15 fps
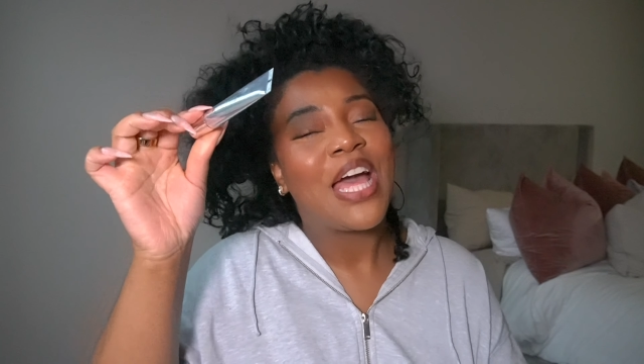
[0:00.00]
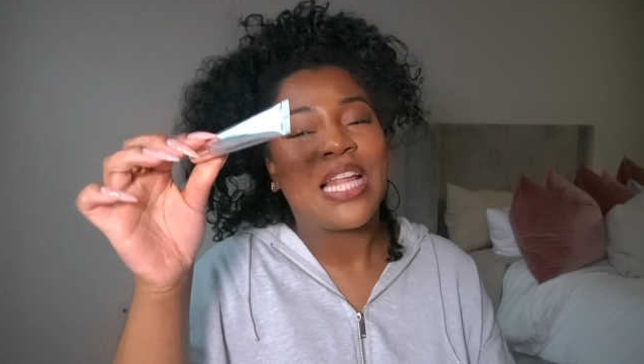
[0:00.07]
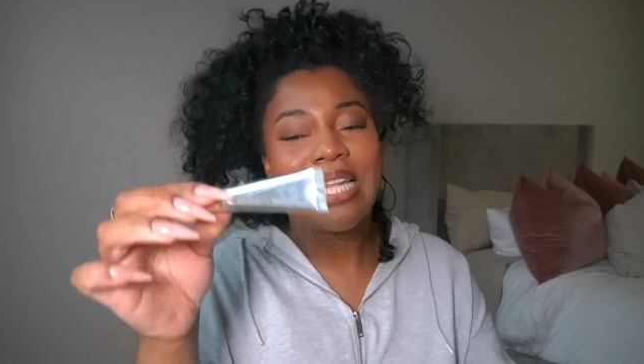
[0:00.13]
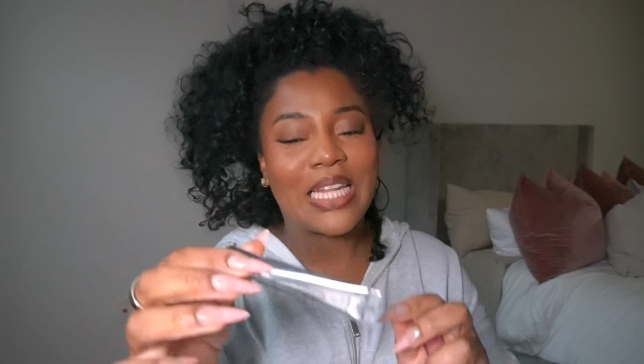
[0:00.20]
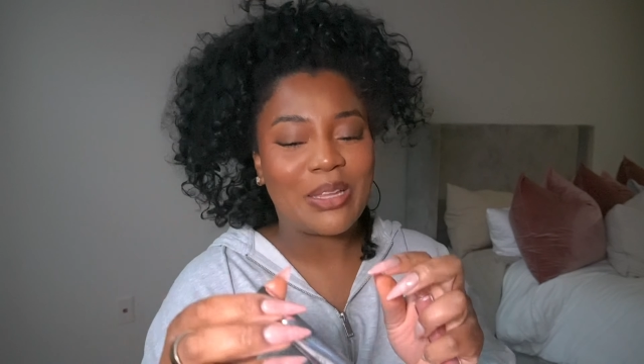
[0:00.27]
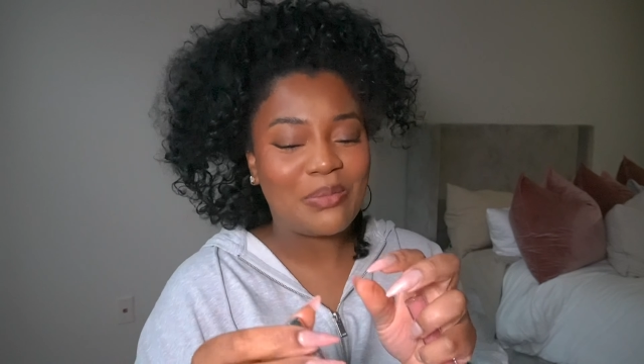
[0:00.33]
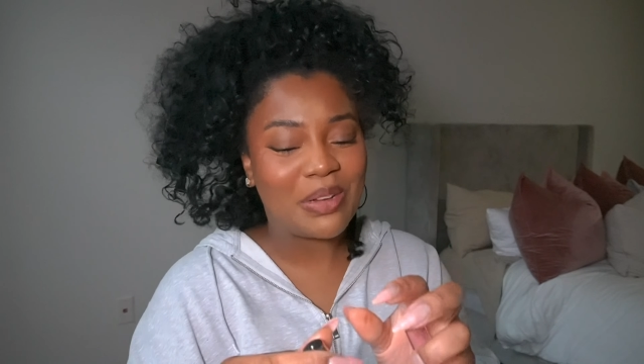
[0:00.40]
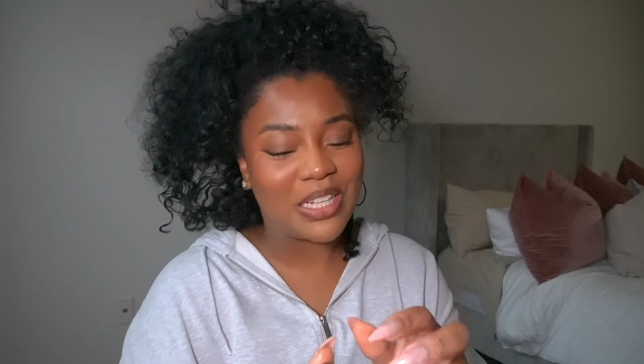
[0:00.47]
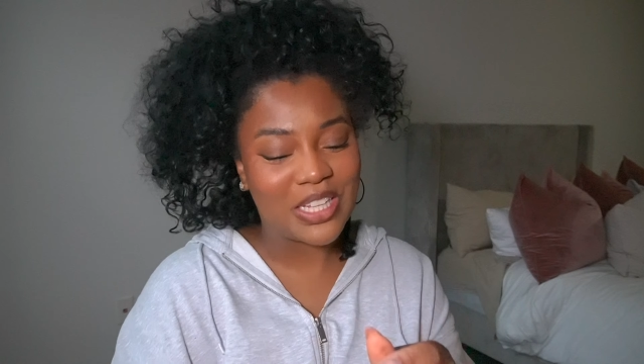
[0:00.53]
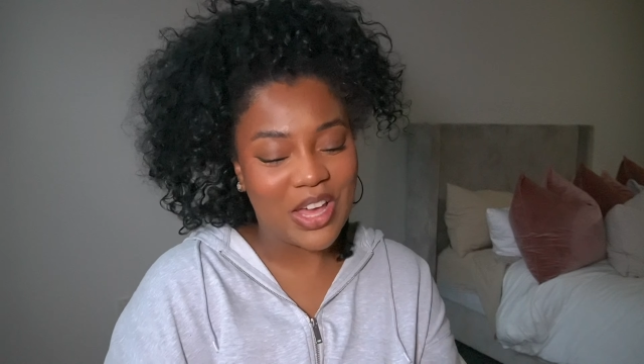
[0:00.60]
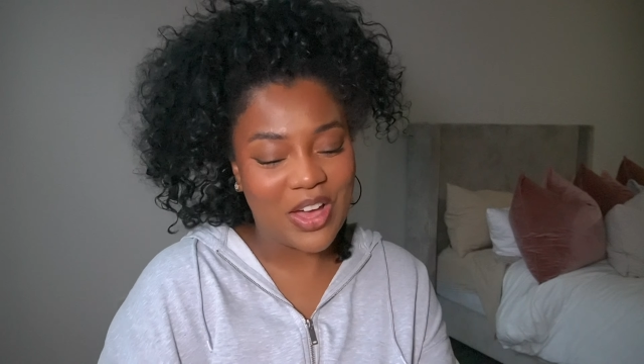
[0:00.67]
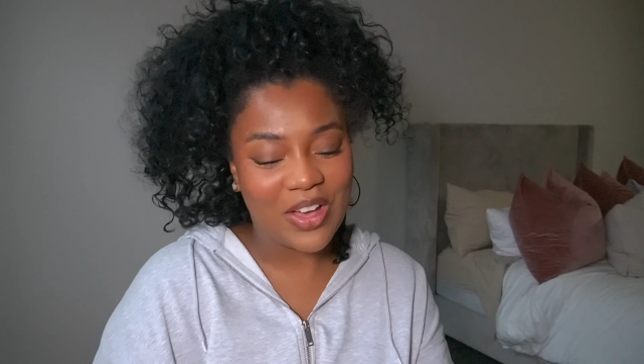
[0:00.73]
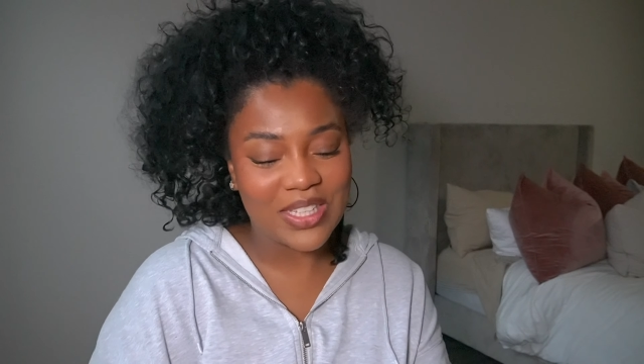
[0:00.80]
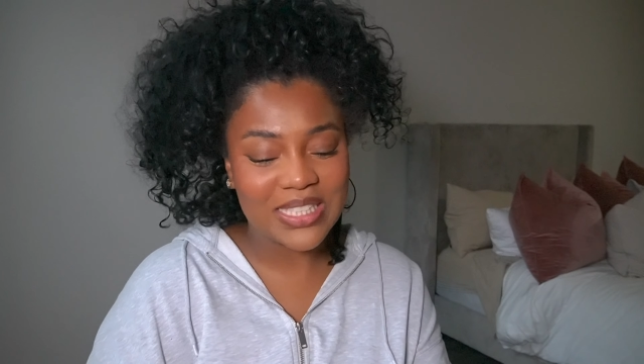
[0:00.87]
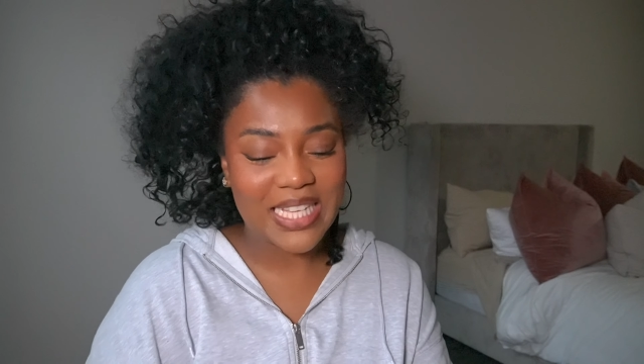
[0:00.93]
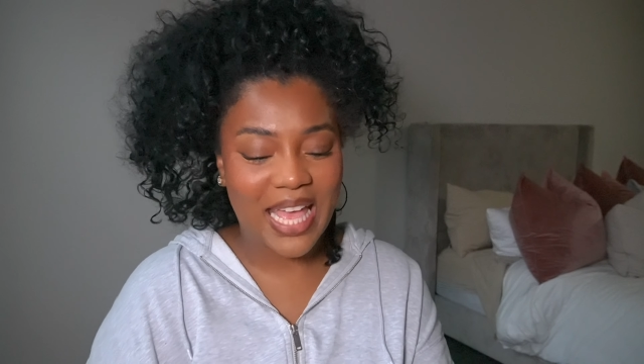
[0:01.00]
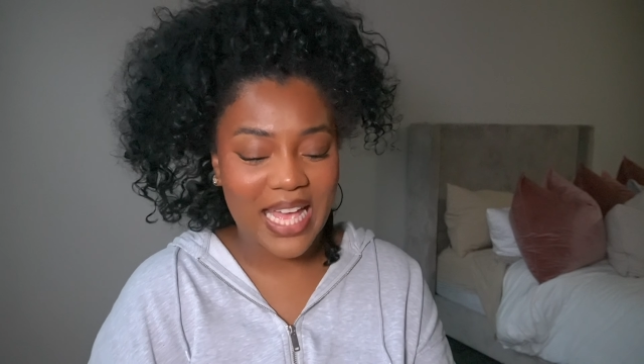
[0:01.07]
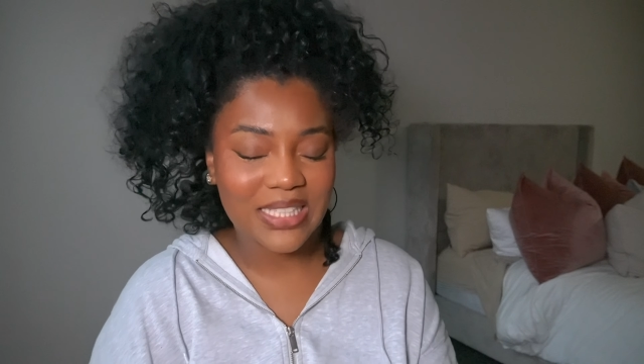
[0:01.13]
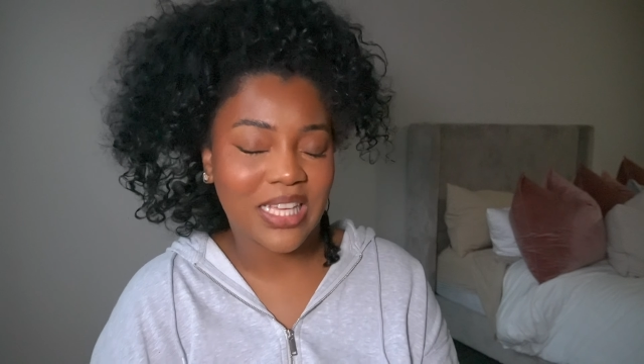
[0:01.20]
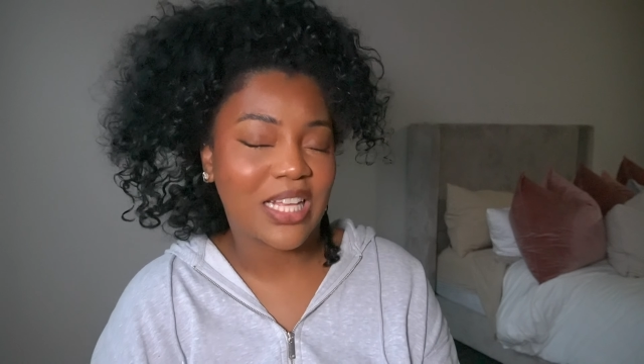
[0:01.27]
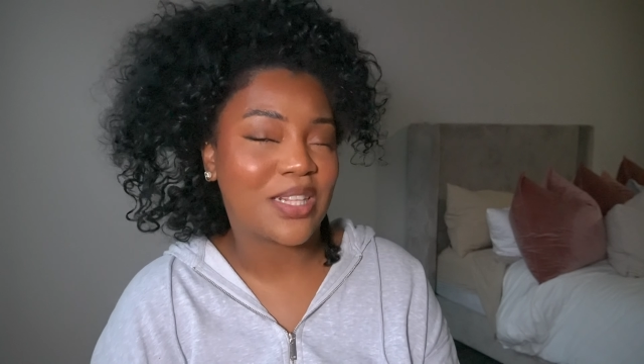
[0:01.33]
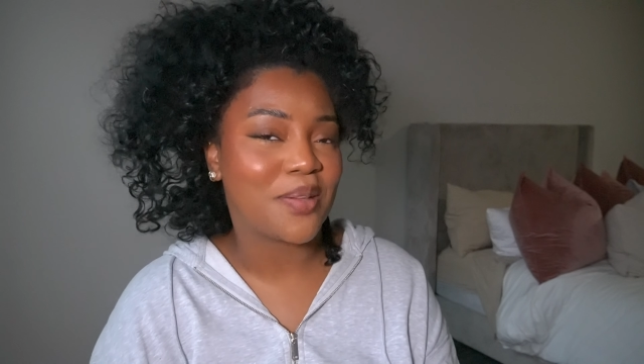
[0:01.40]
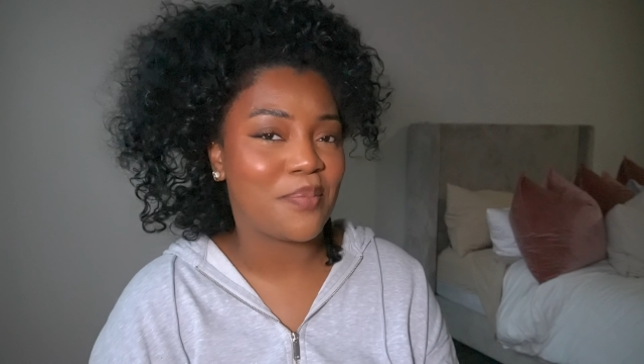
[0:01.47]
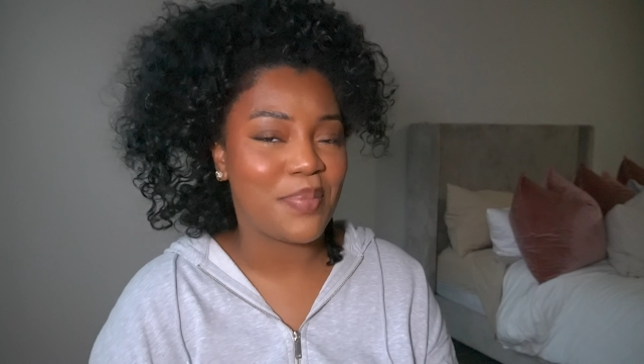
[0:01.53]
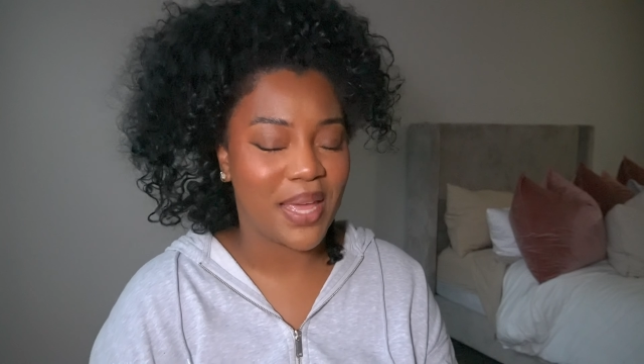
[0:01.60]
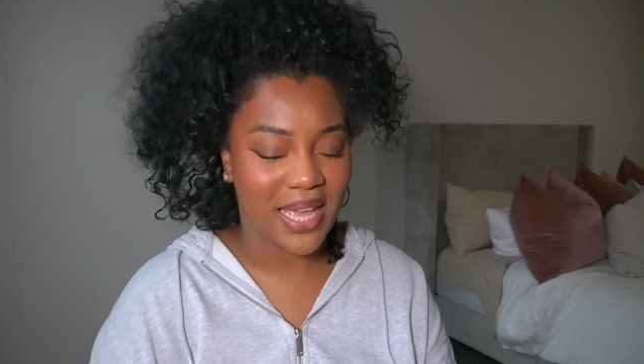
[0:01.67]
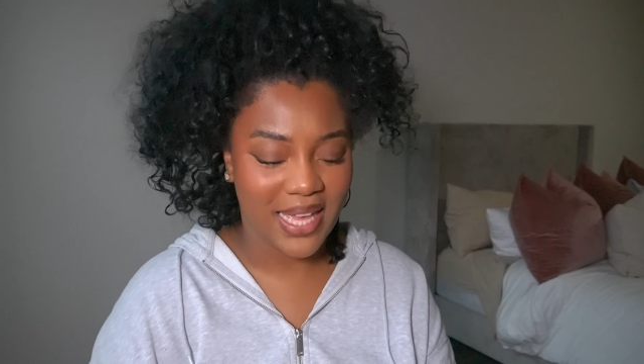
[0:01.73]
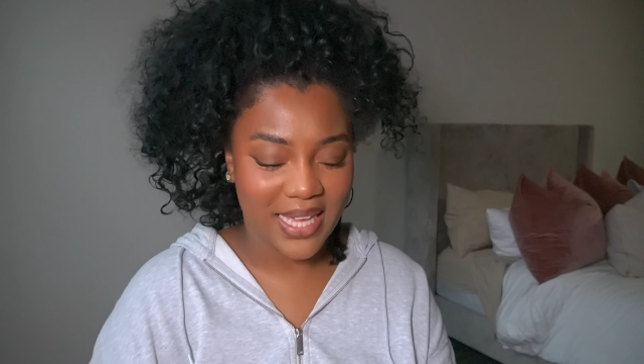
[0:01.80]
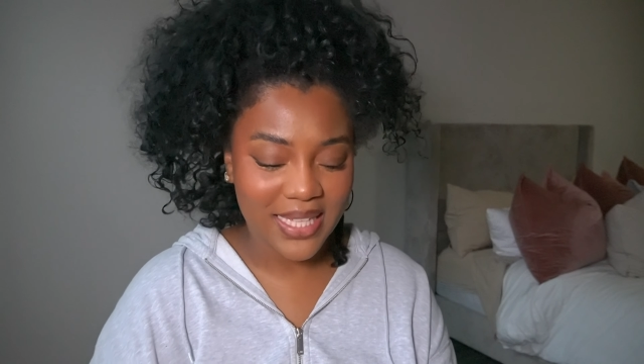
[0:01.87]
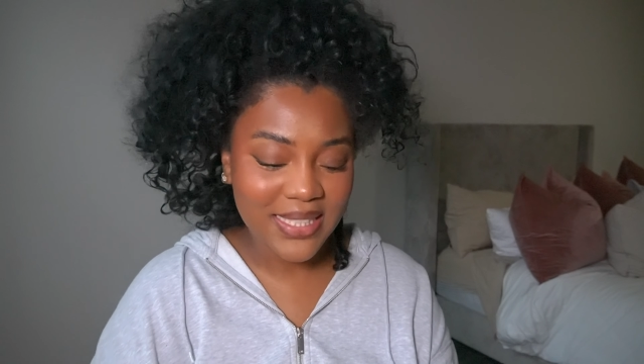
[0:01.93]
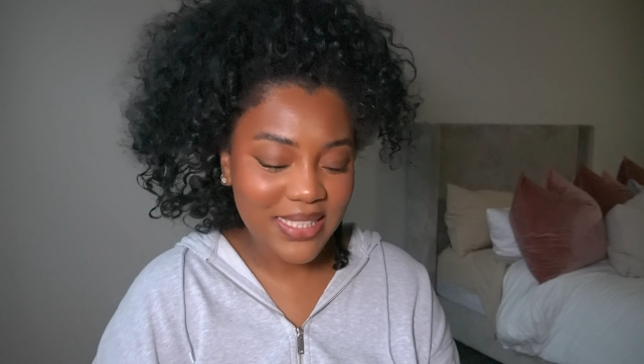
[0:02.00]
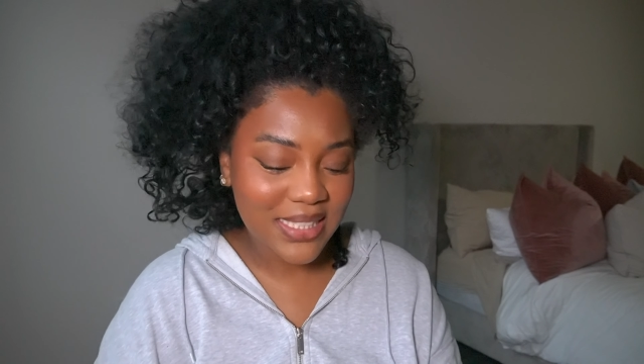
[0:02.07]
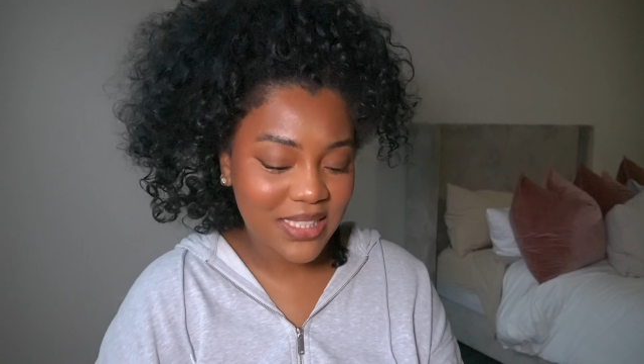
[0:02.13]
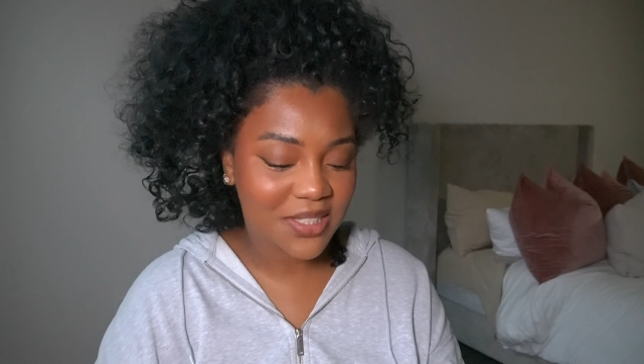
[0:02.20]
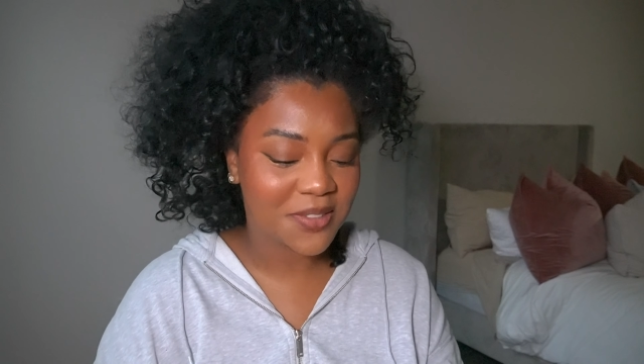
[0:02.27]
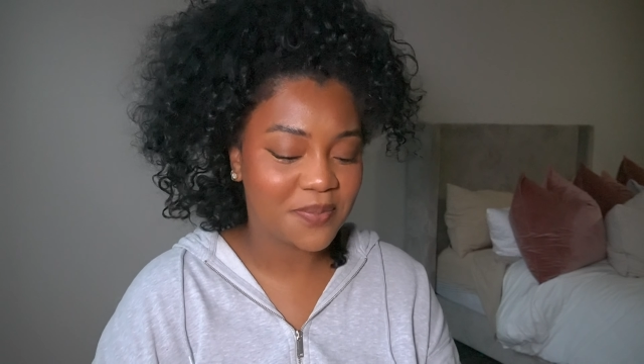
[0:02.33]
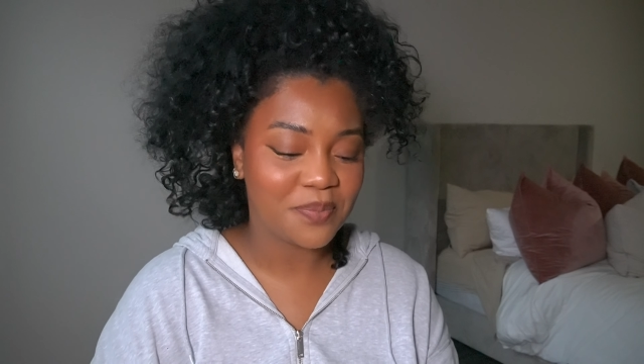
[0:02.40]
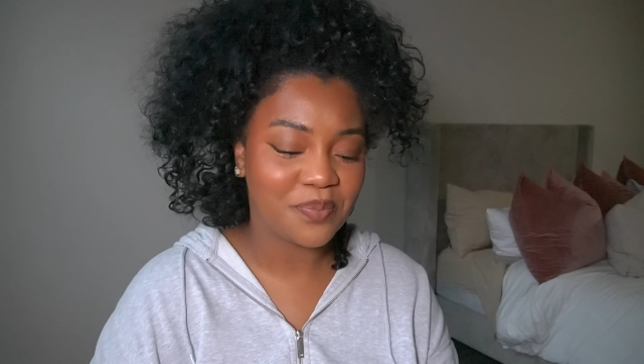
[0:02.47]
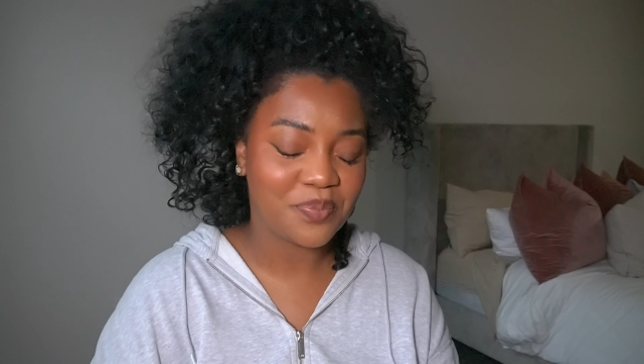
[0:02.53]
lip gloss as like the base.